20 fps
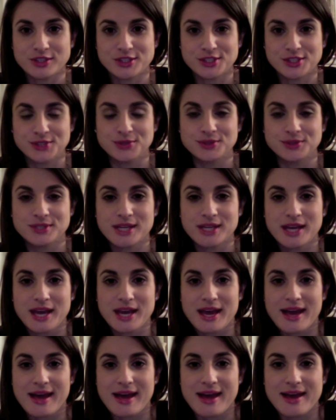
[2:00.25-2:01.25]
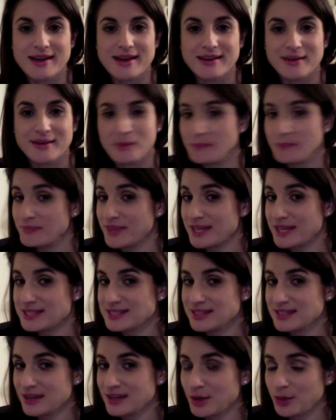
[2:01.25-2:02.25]
shoes. And
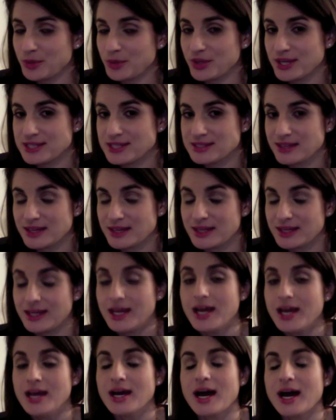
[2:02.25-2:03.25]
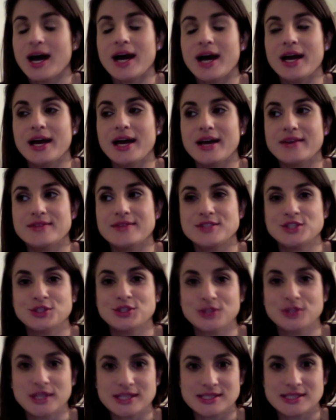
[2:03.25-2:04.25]
that's it. I hope you guys like it. I have
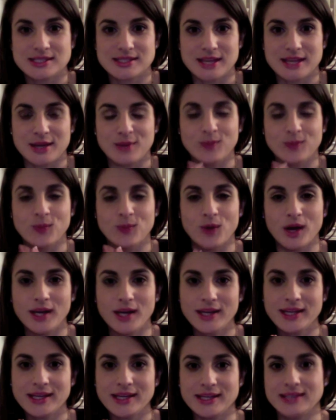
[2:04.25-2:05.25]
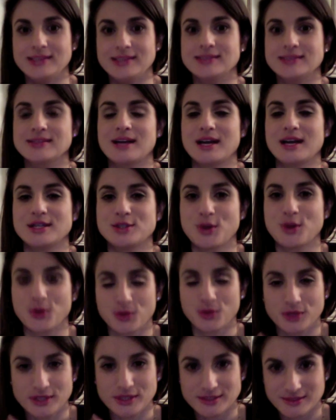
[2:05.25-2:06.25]
two things to say. One is I
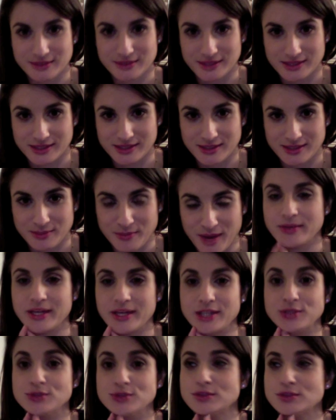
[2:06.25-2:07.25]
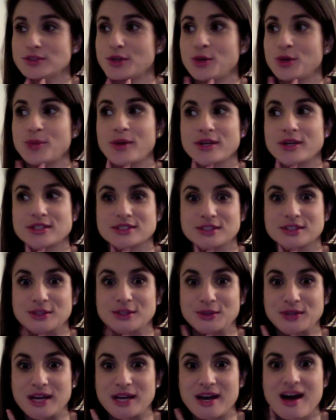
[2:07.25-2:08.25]
totally deleted my Gusto
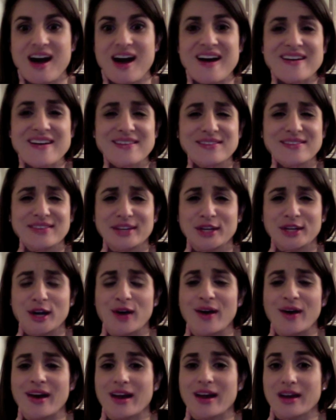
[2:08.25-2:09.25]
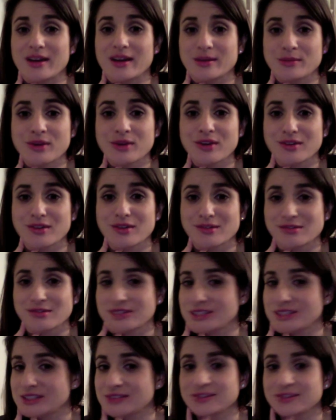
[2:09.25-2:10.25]
Barcelona video, and I am
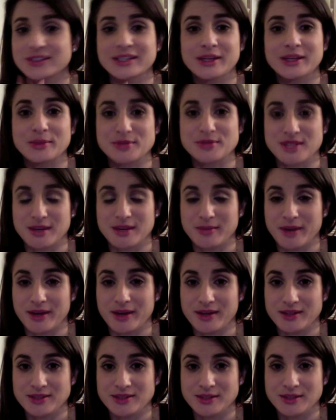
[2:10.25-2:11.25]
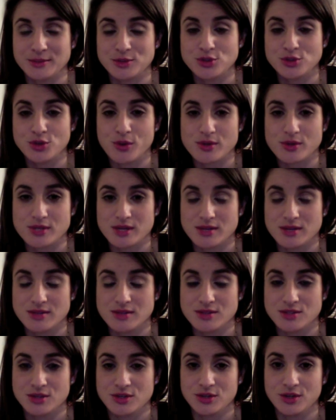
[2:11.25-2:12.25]
really, really upset about it because I was so excited
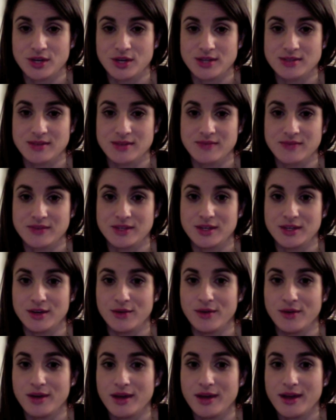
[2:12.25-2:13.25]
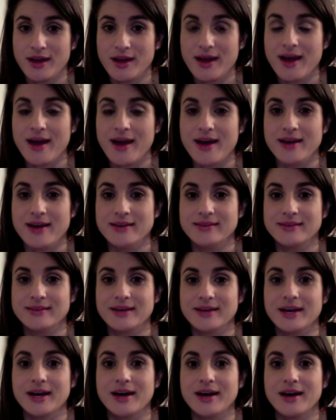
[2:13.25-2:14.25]
to show you guys that video, and
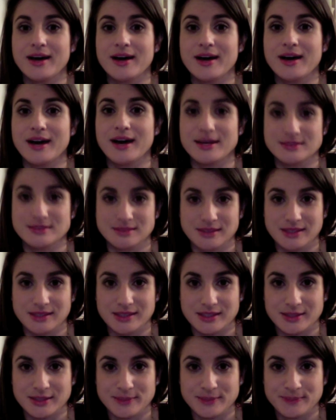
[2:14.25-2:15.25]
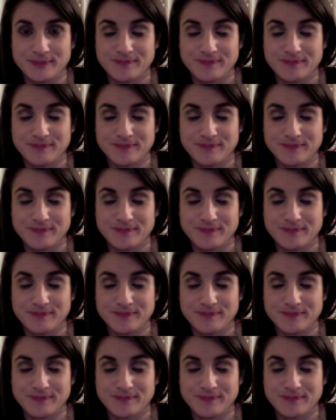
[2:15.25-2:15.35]
I deleted it